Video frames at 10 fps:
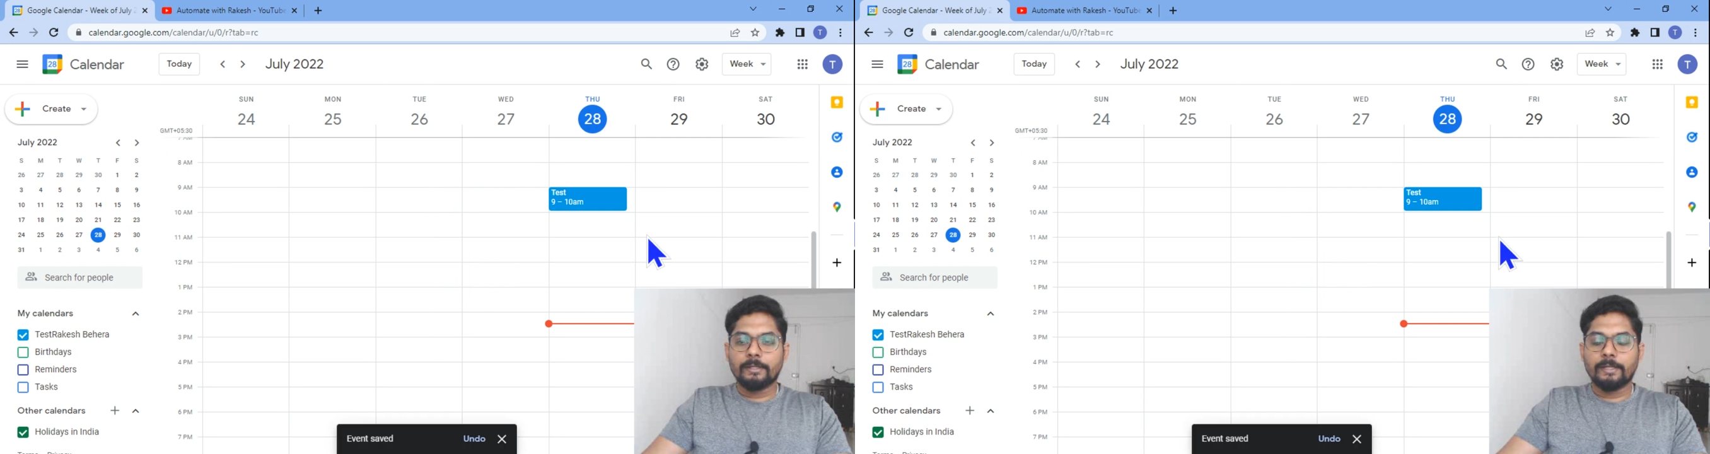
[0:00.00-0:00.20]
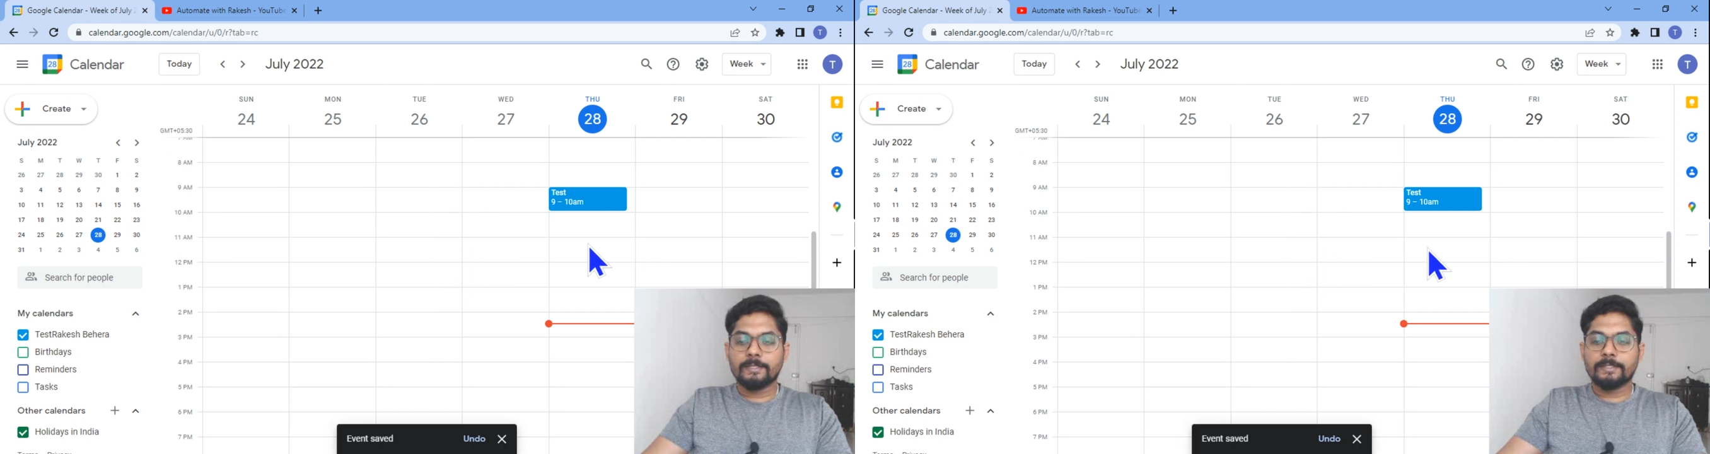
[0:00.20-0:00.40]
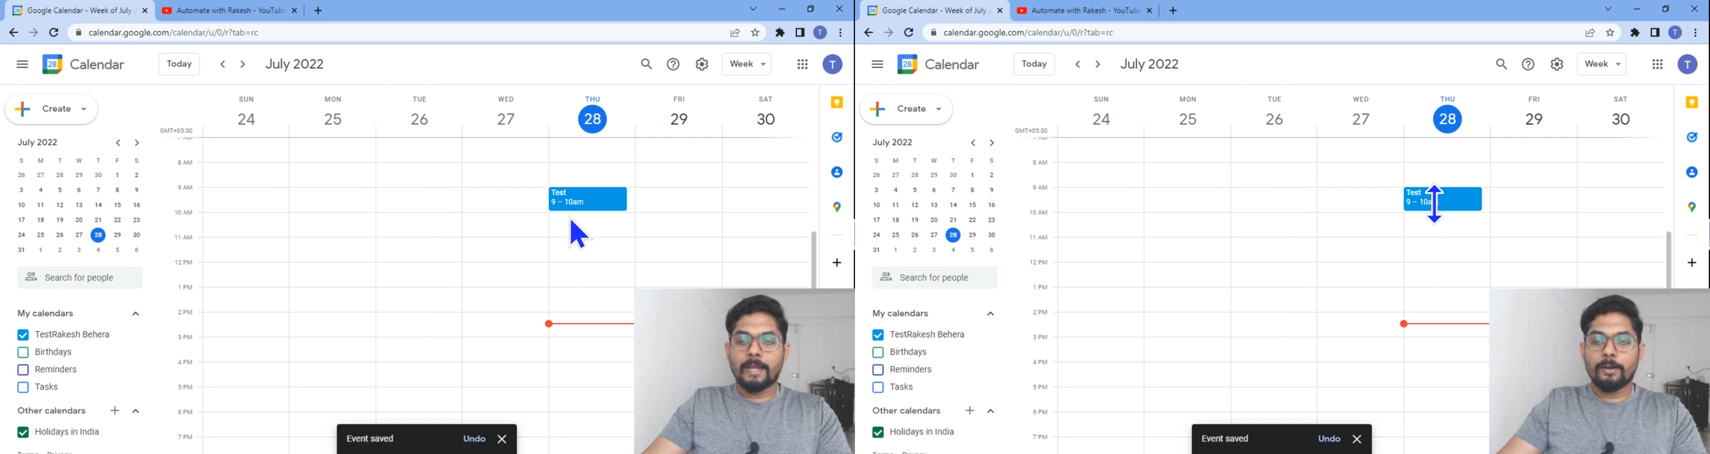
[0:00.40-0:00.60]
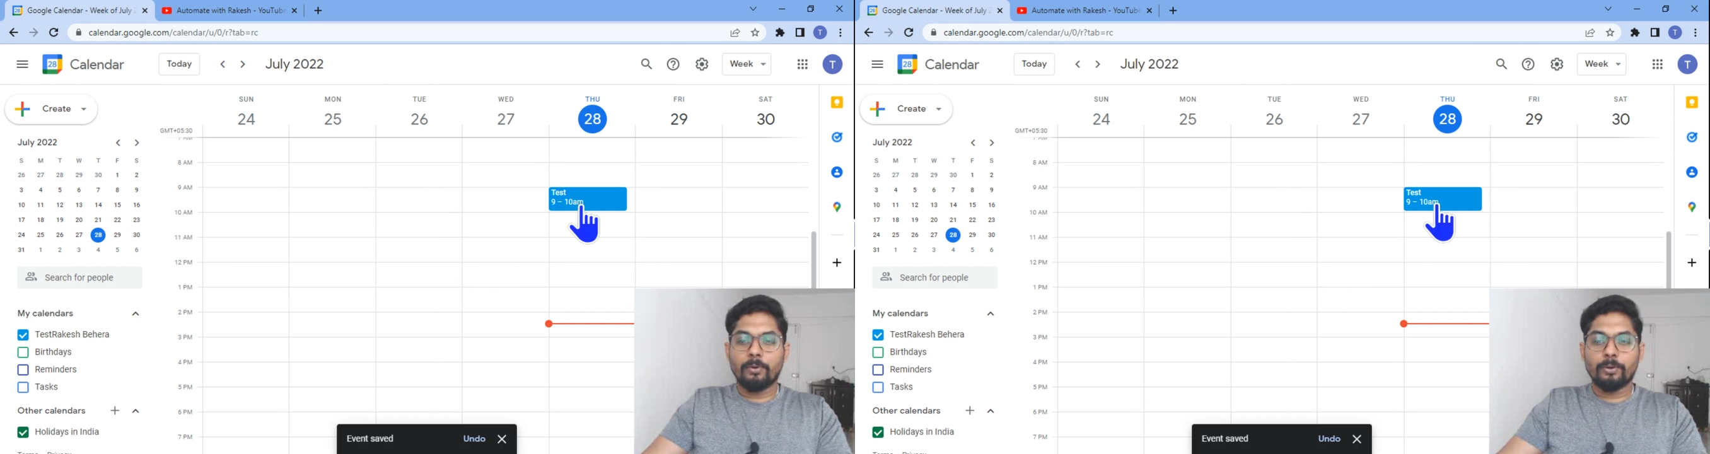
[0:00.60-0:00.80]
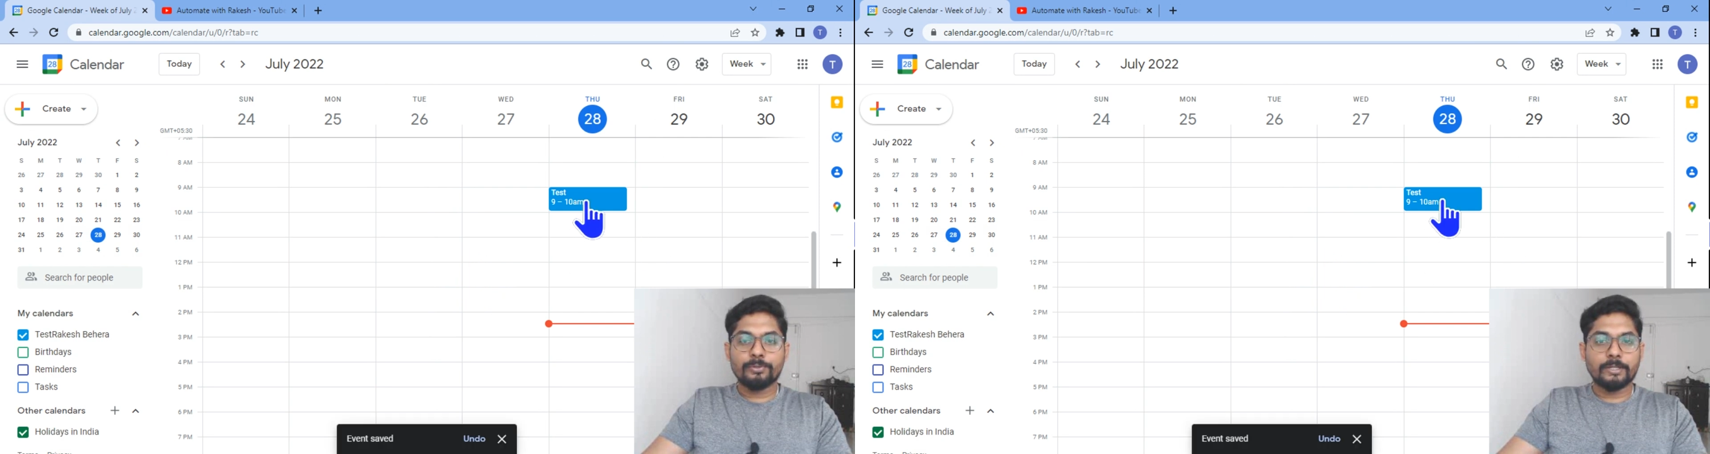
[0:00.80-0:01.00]
Let's say I
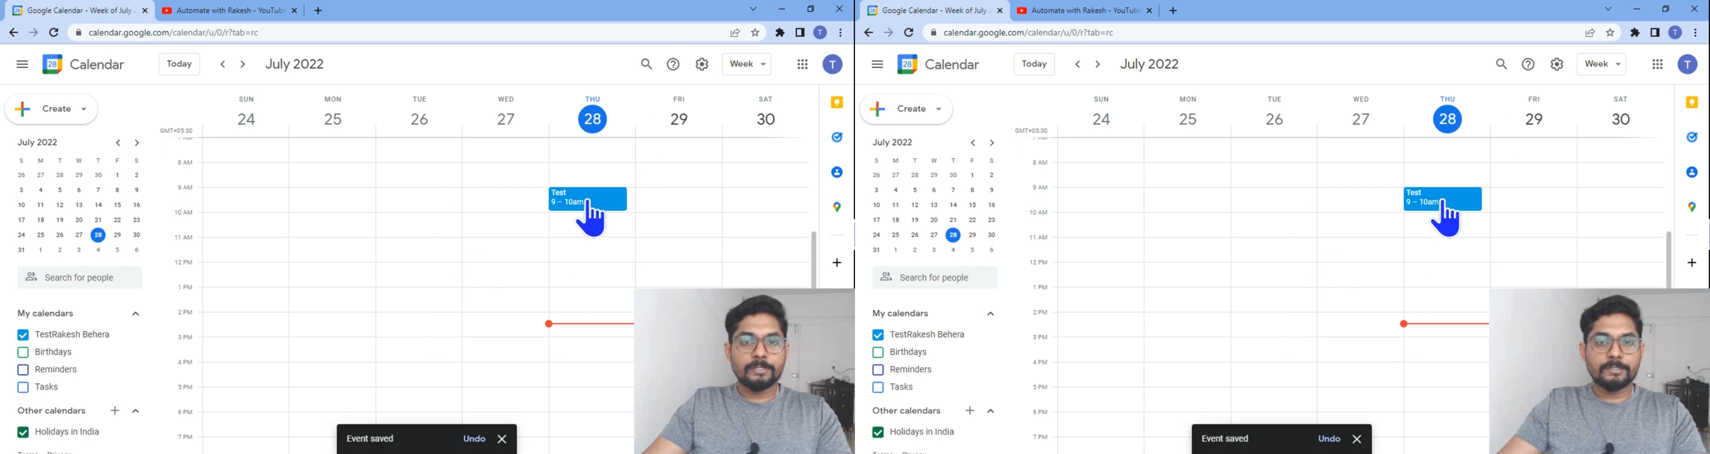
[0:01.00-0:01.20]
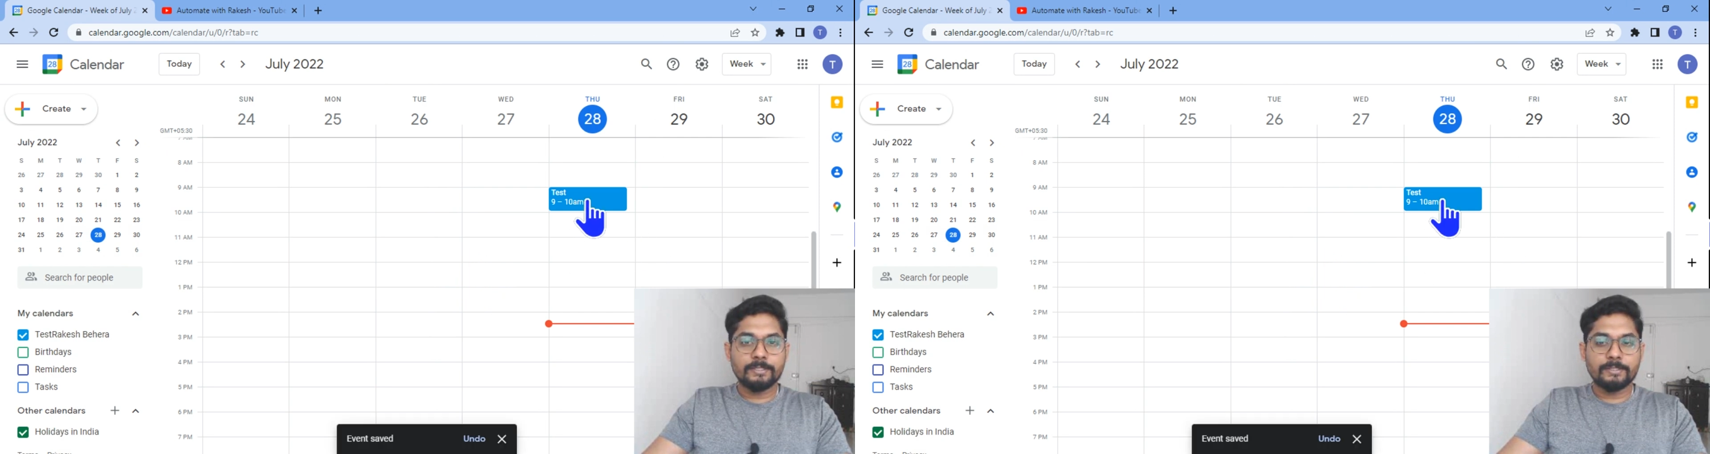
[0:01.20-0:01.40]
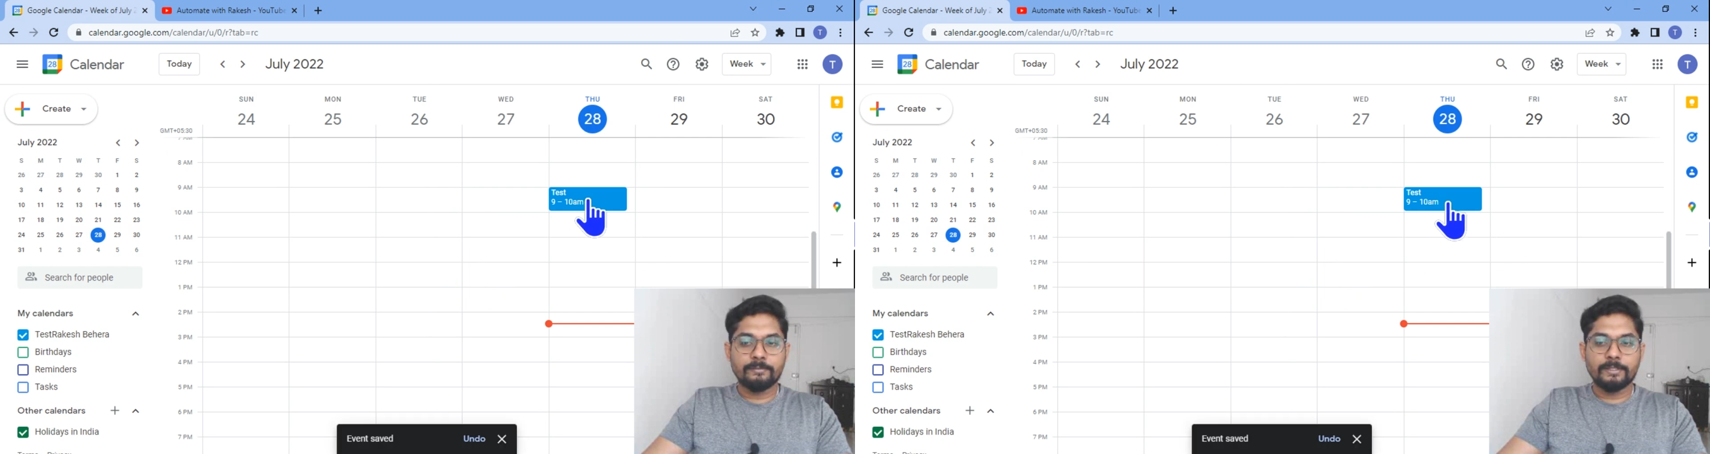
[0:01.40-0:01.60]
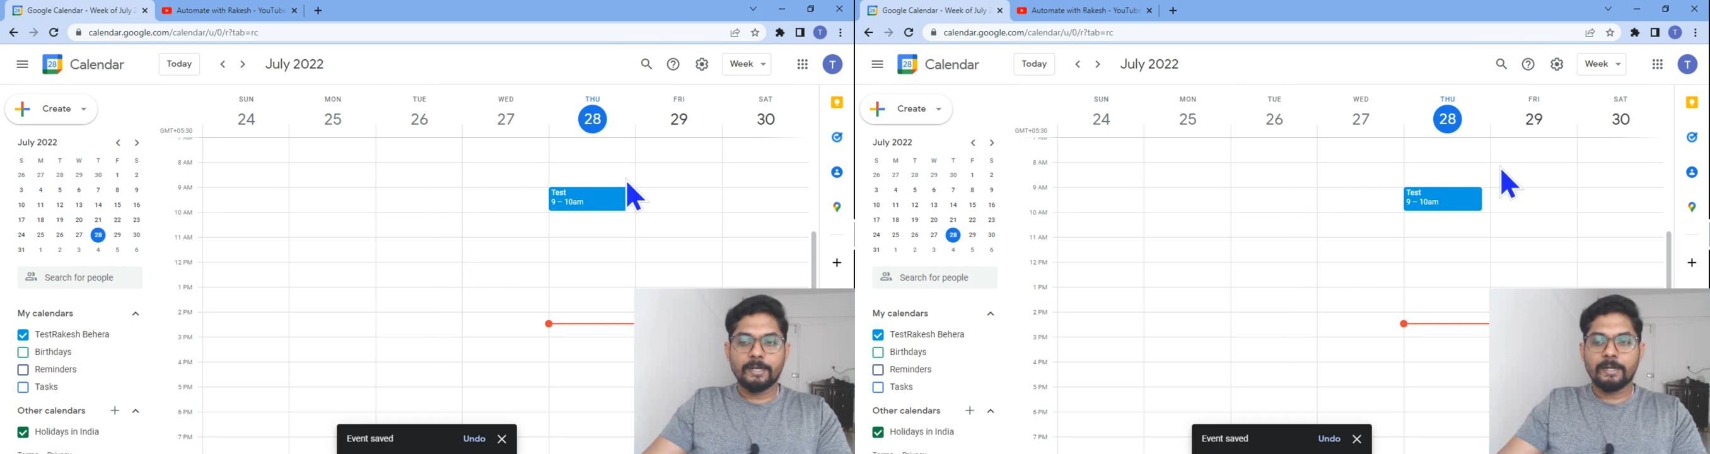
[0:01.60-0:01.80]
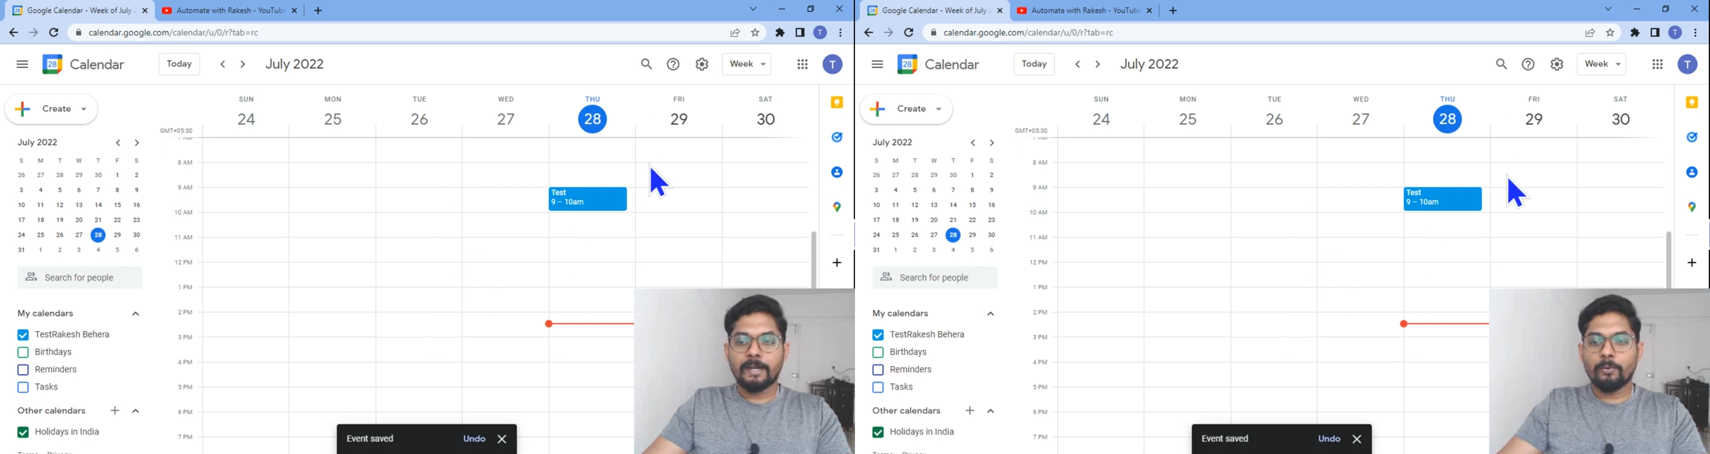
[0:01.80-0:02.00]
want to search this event
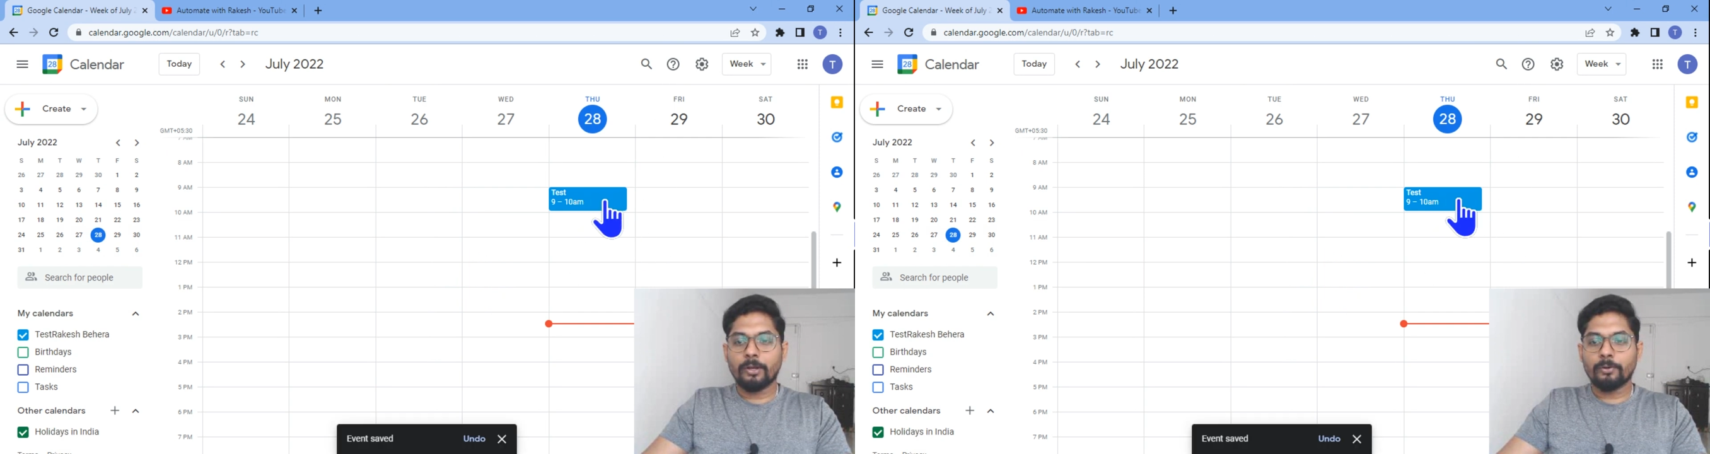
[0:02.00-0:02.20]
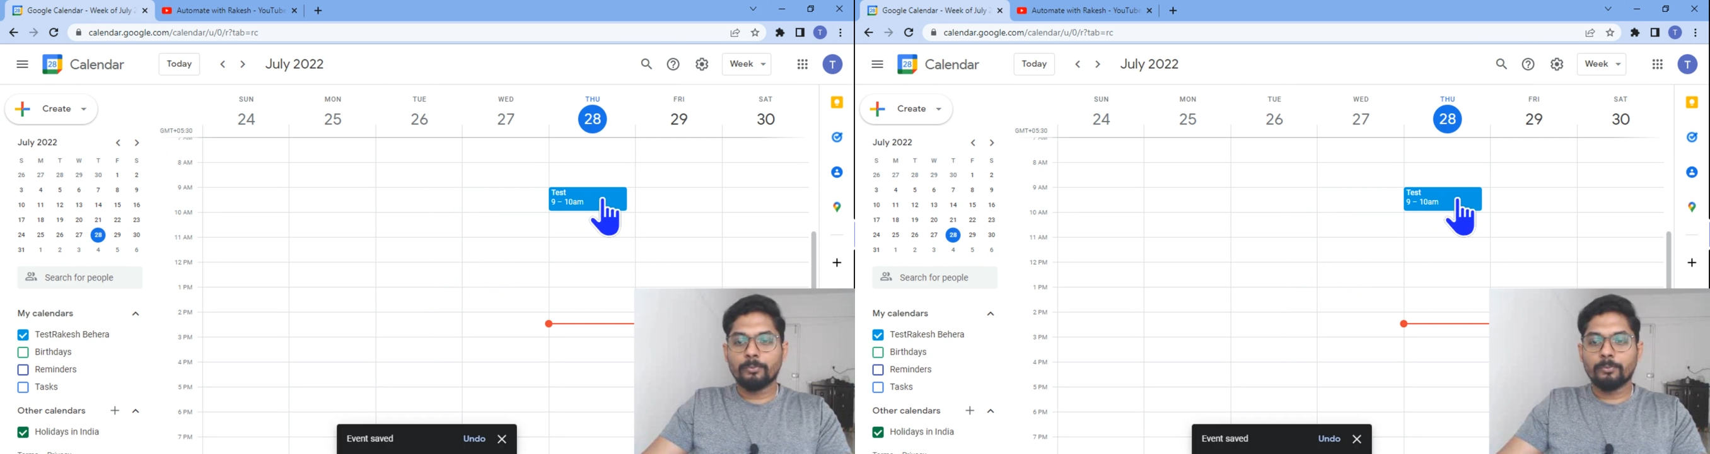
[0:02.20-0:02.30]
and I would like